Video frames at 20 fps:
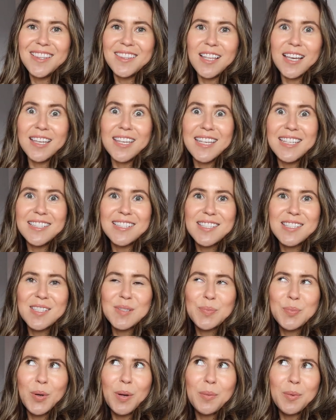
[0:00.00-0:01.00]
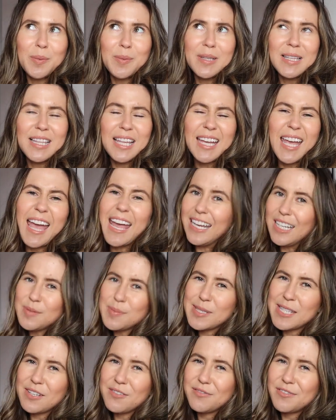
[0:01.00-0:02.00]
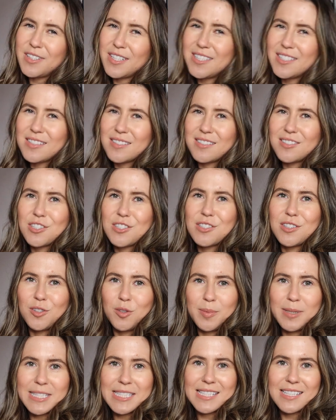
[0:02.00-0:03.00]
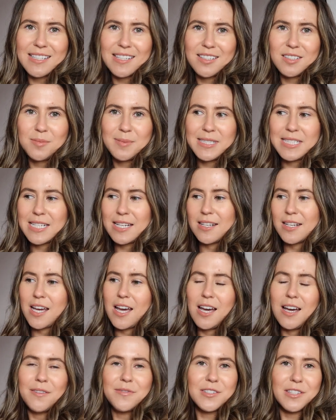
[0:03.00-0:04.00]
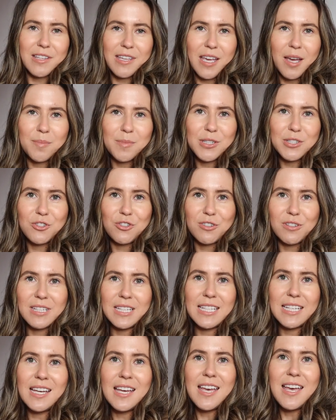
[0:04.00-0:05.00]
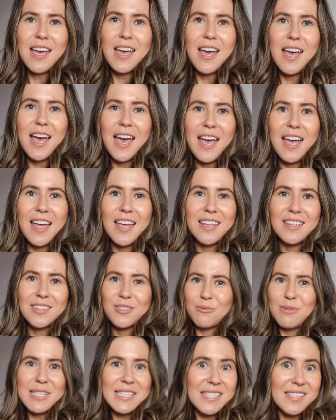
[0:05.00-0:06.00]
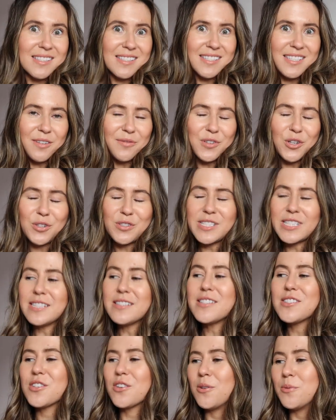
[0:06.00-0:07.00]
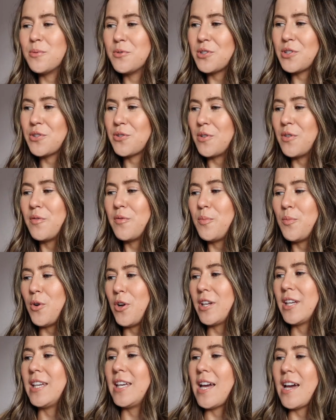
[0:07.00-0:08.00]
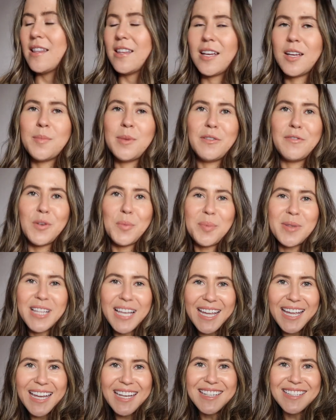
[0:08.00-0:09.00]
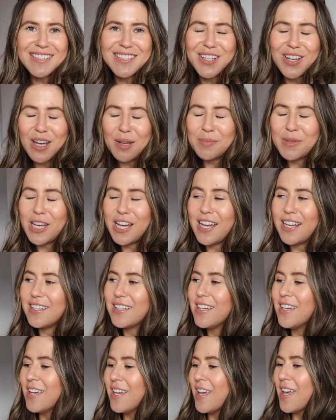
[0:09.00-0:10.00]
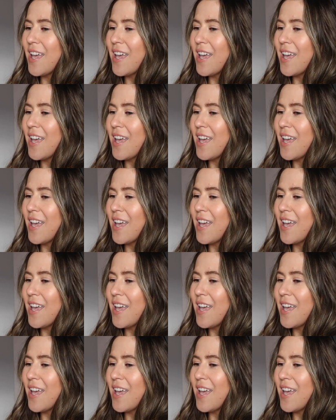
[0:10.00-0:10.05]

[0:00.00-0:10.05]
Like, it's probably like 80% finished. There's just little bits that need to be done after the cabinetry and the rest of the stuff goes in. So we're just sort of working out like a bit of a plan and timeline.